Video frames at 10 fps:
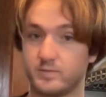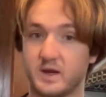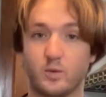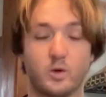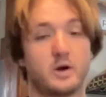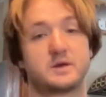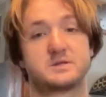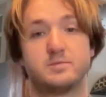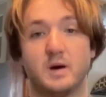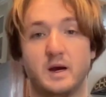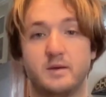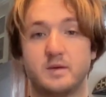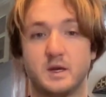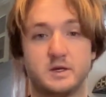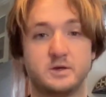it works, but
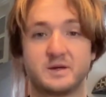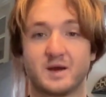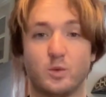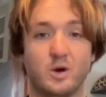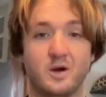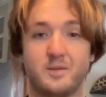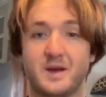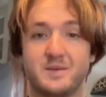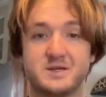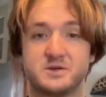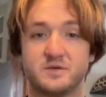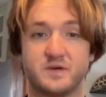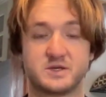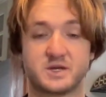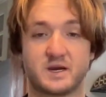you get one, maybe two
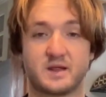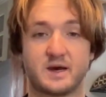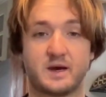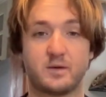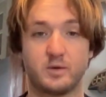fish out of that.